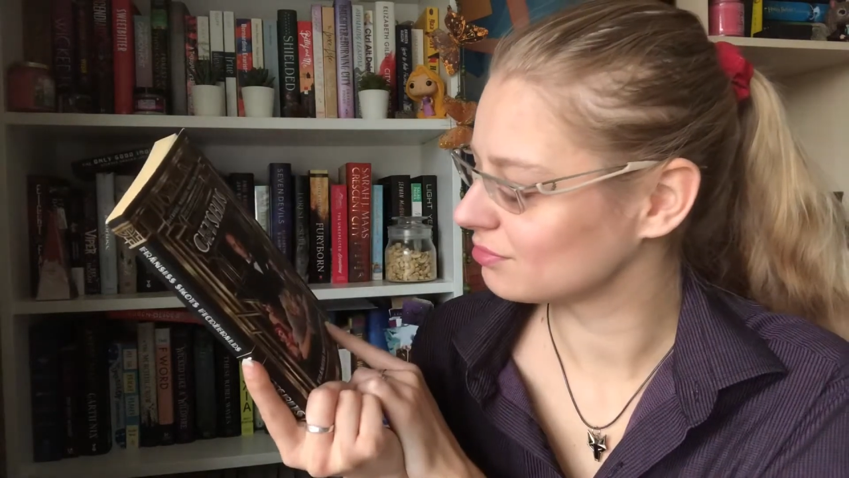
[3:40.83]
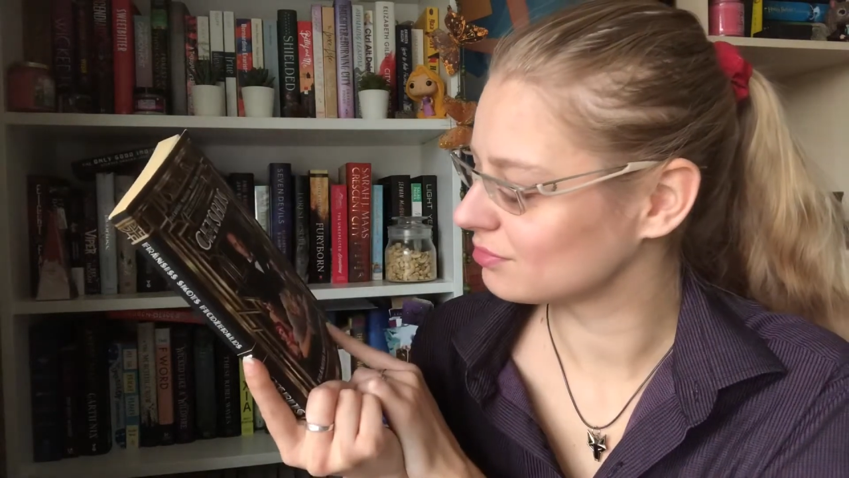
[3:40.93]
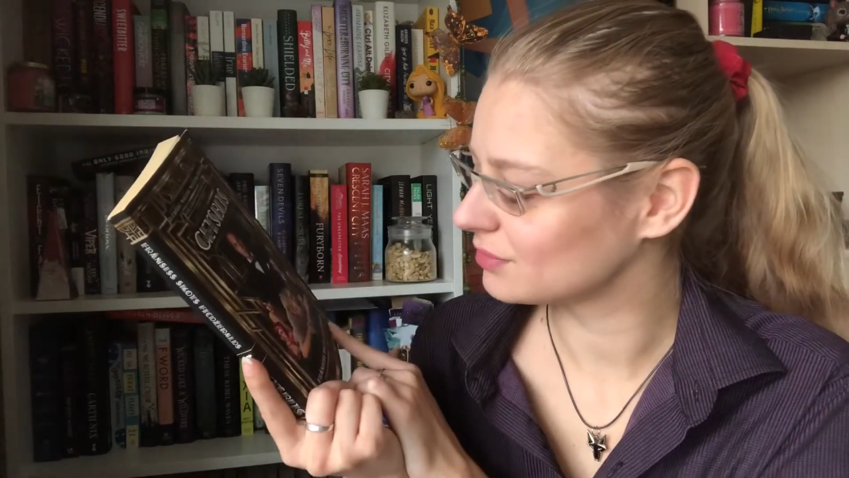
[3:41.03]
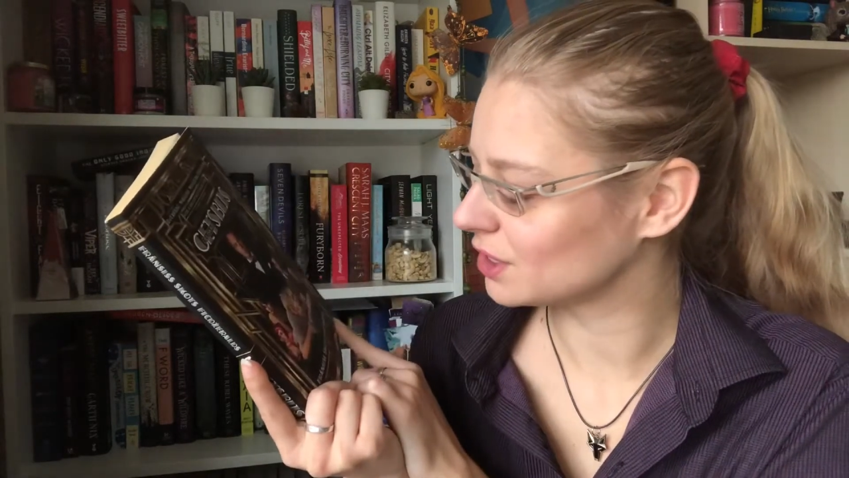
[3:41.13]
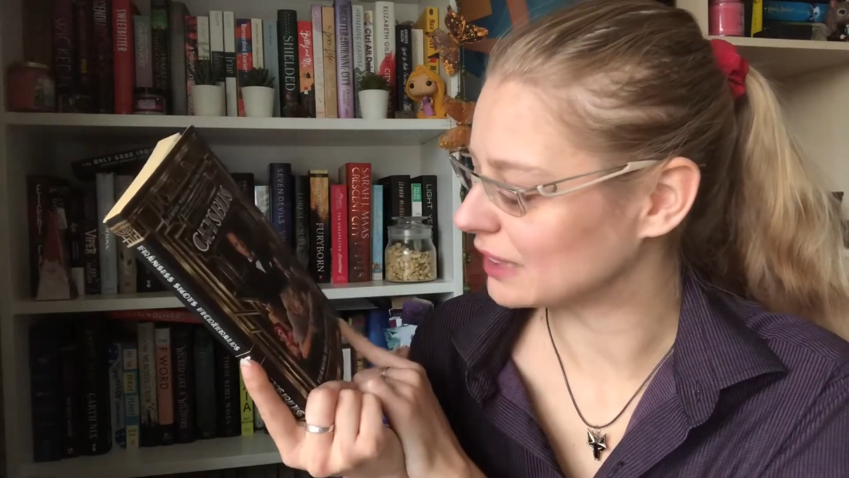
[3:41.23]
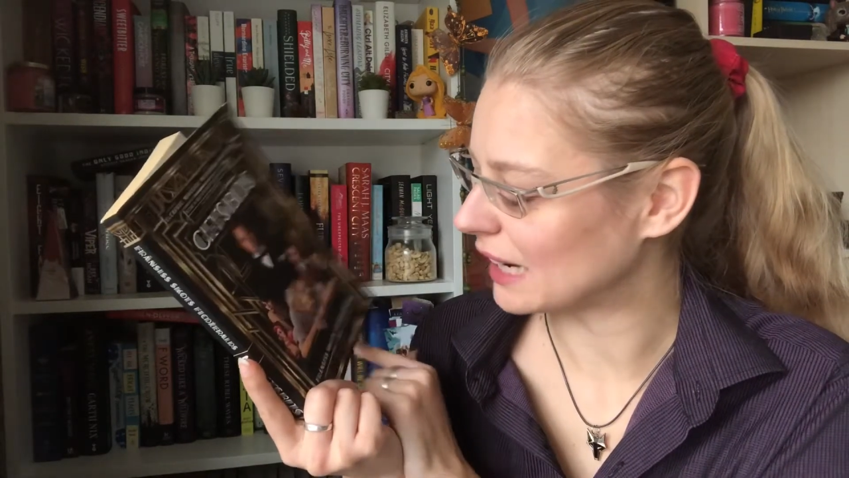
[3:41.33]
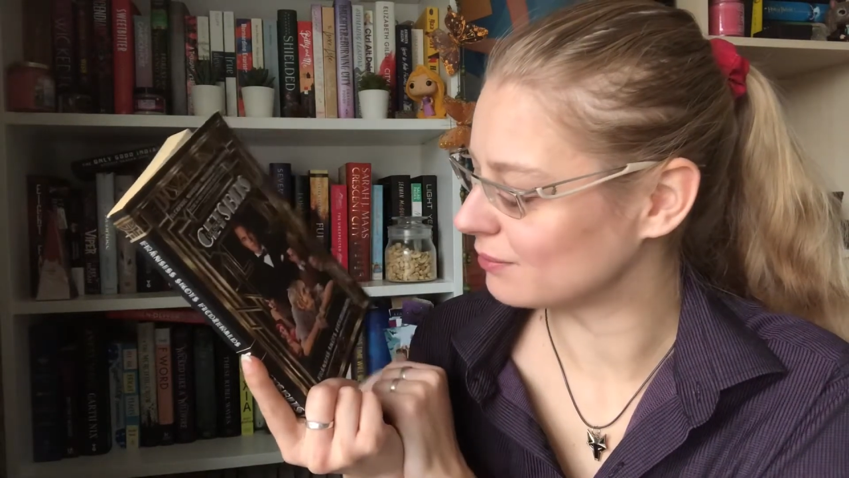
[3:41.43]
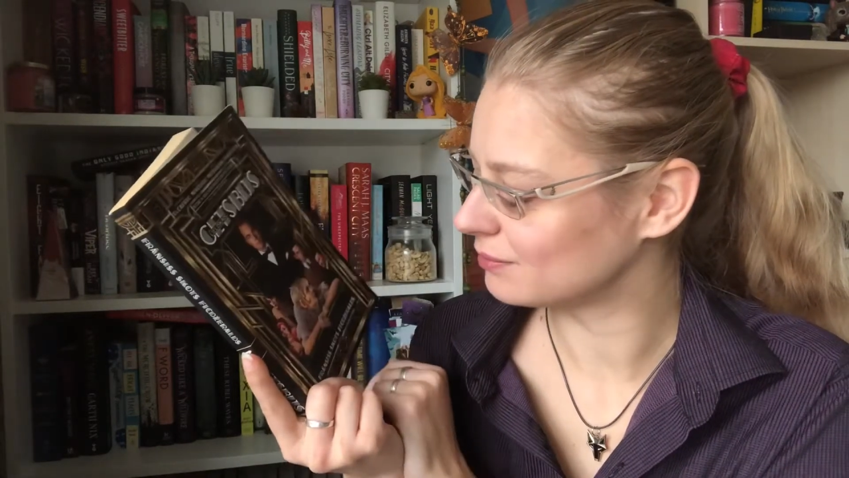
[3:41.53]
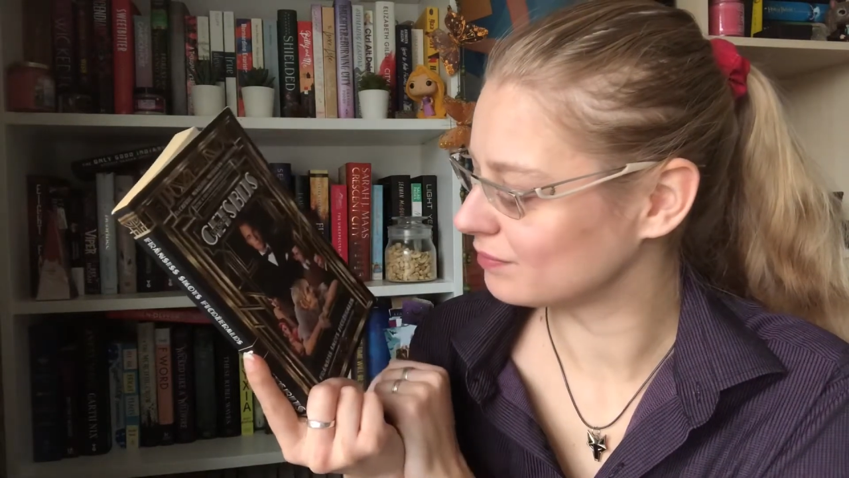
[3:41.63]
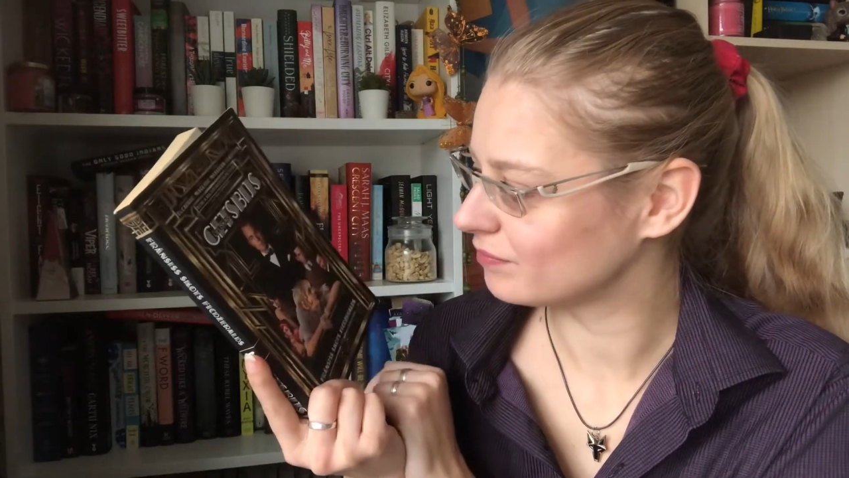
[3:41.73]
so yeah
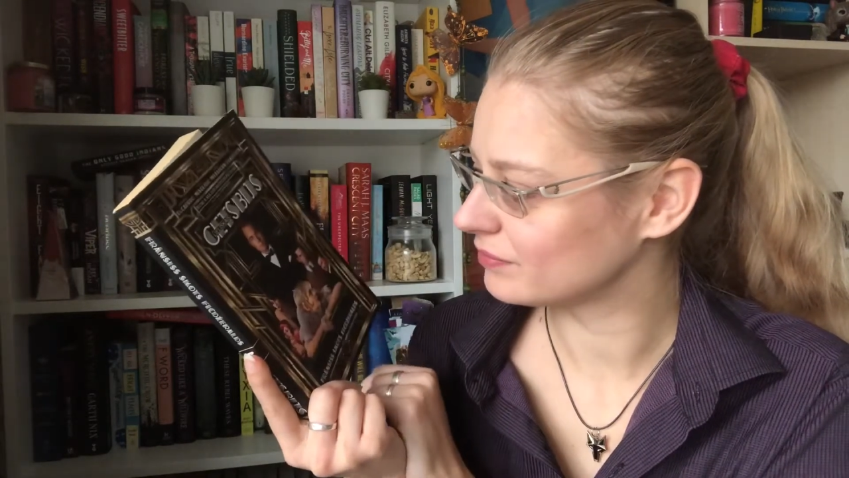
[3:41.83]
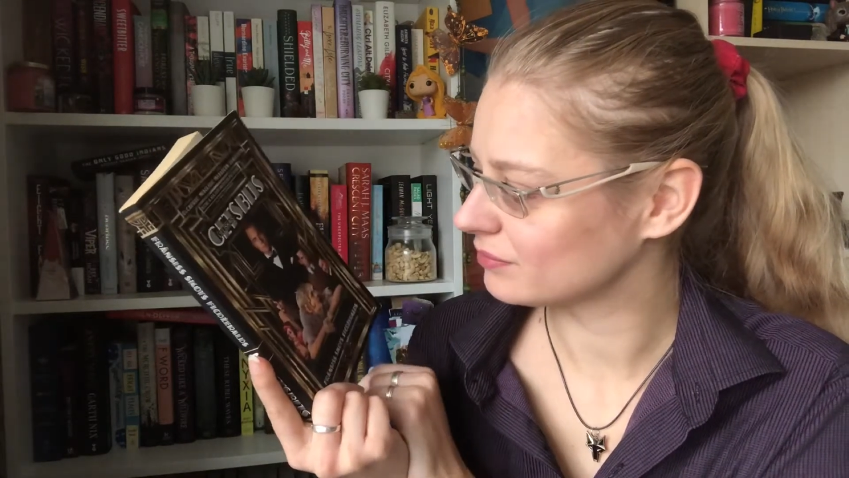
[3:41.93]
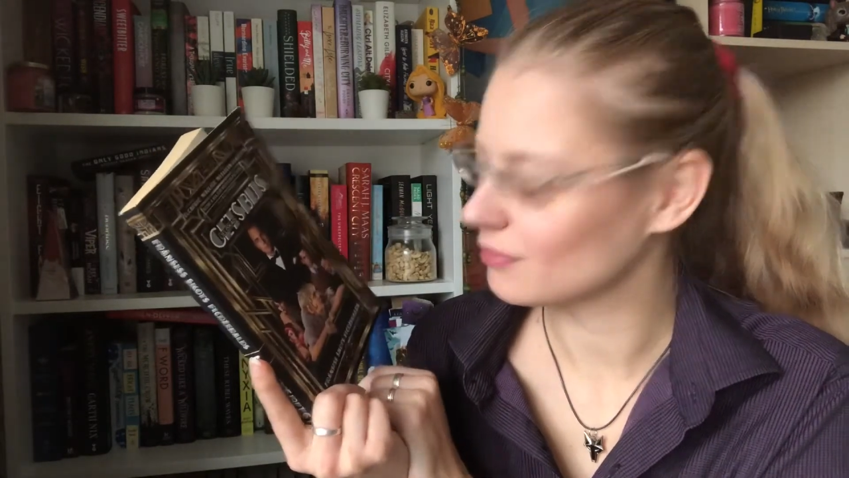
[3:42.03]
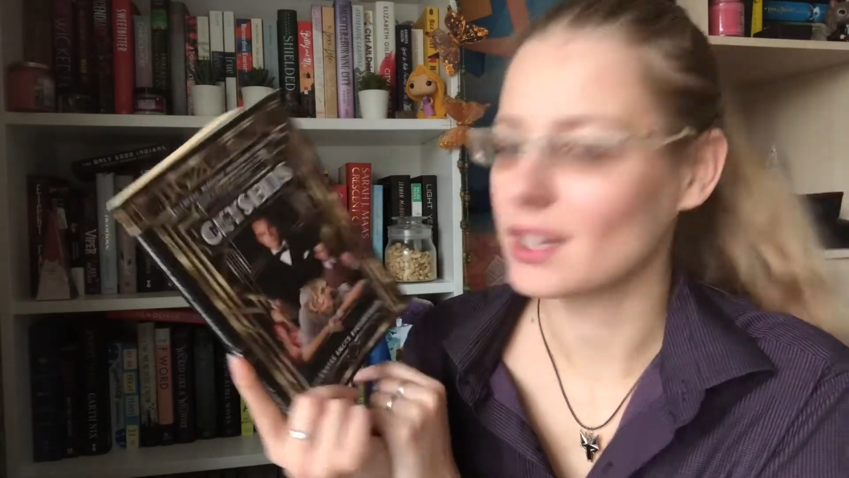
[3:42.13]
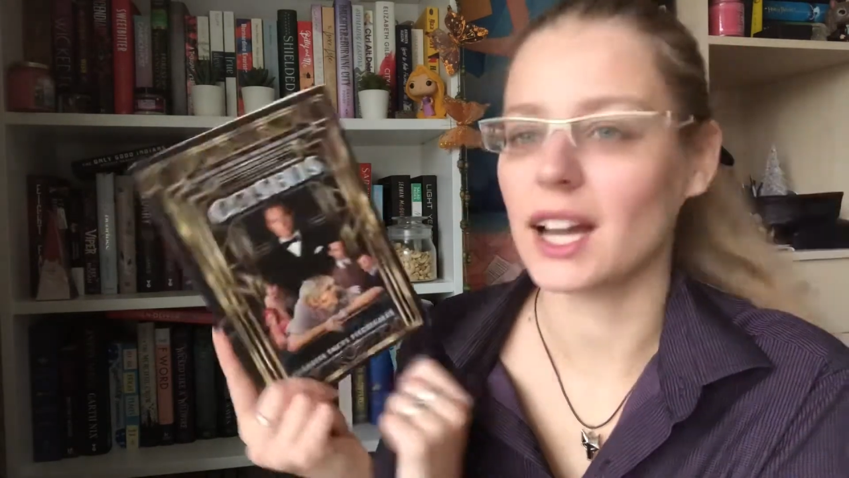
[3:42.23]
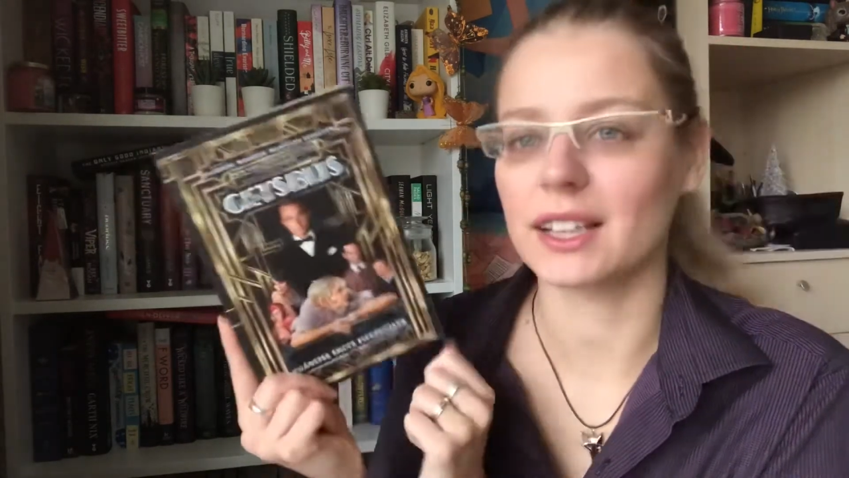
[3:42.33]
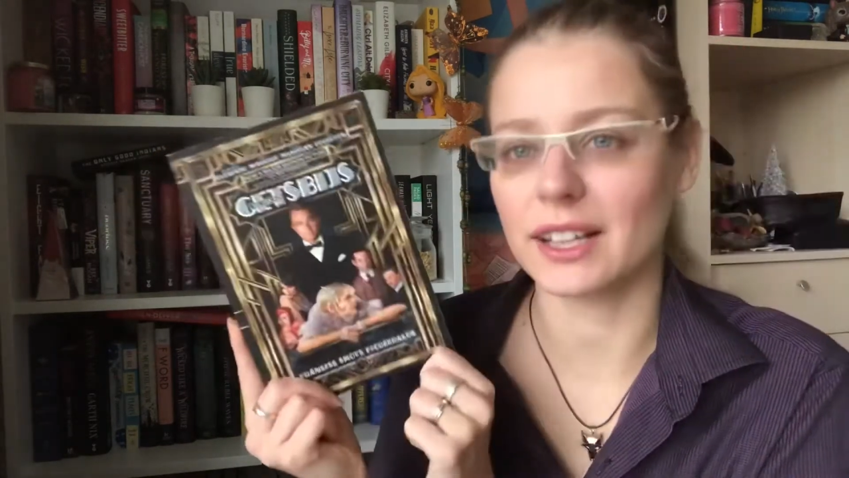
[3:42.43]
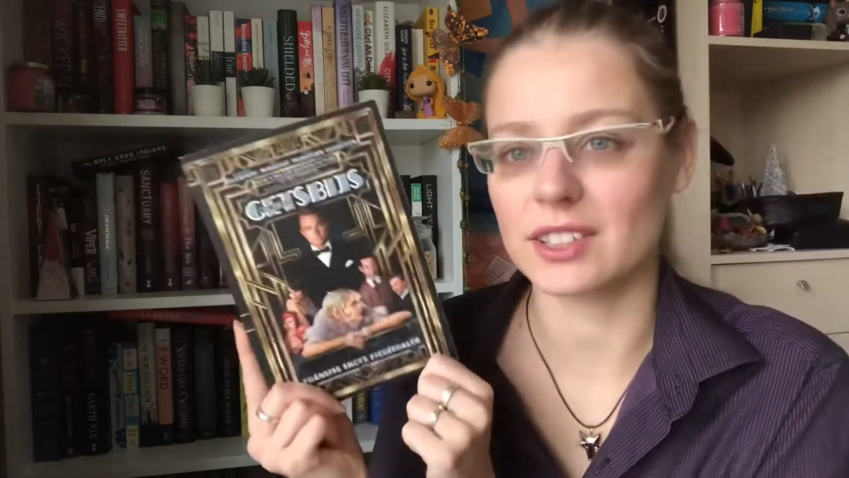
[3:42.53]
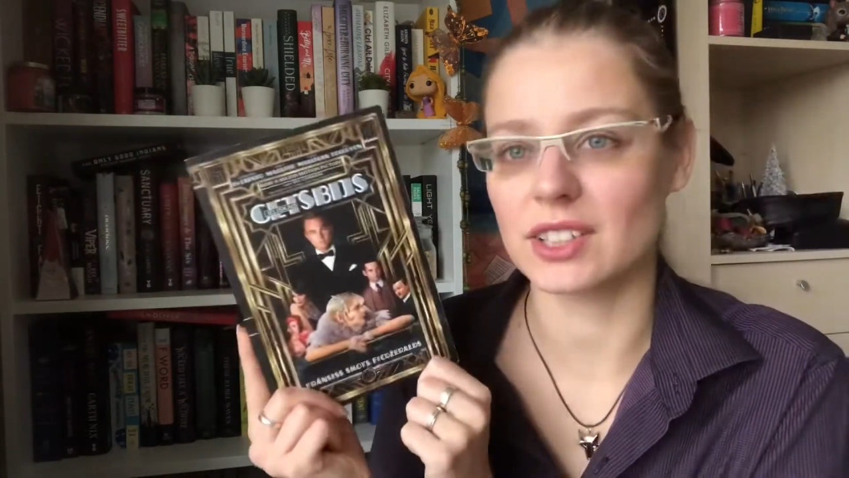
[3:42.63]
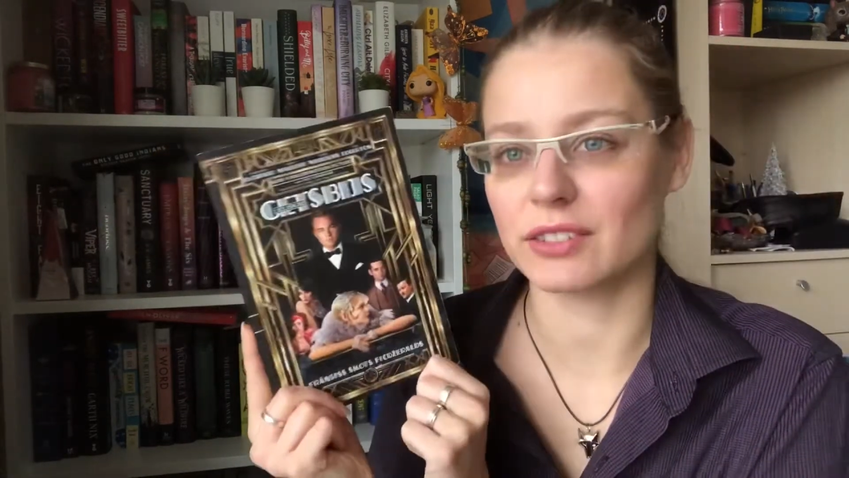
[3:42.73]
I like
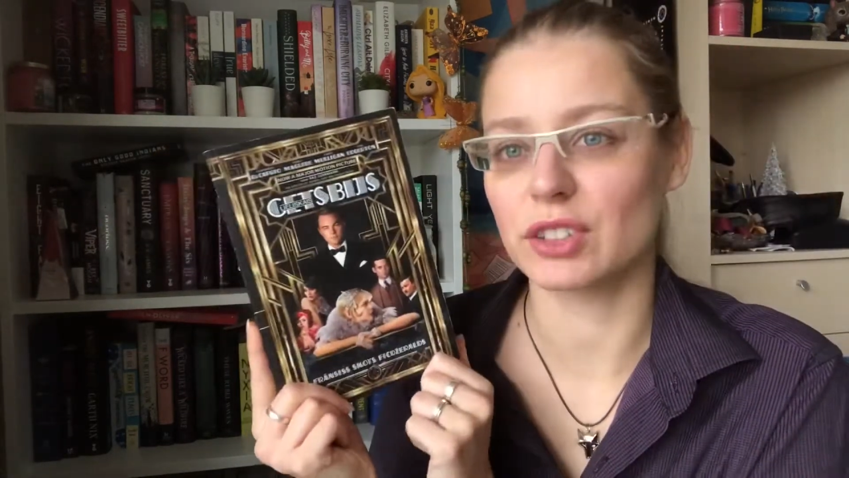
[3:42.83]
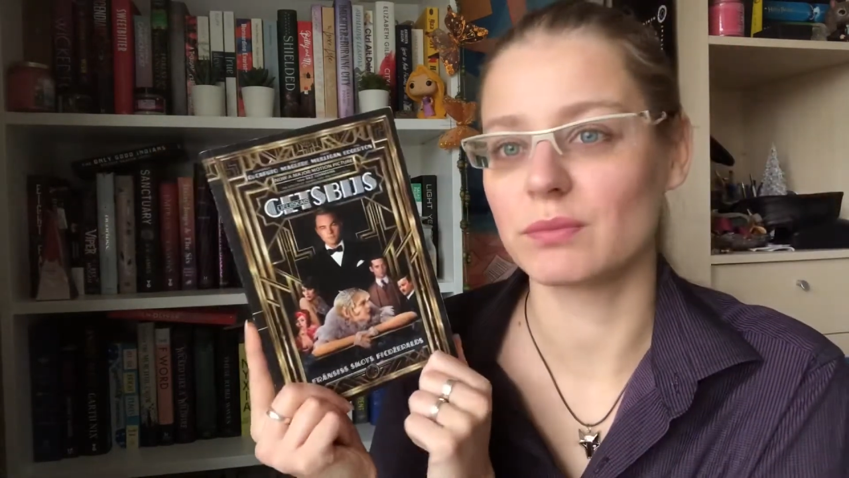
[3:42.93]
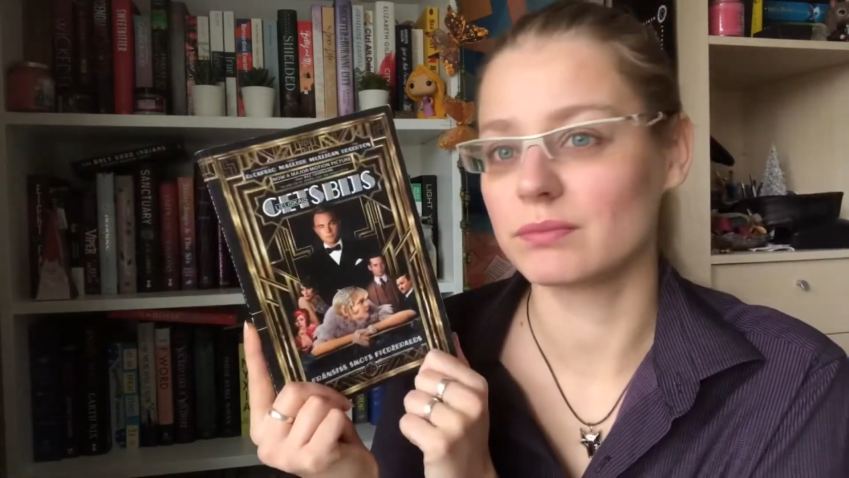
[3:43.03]
this cover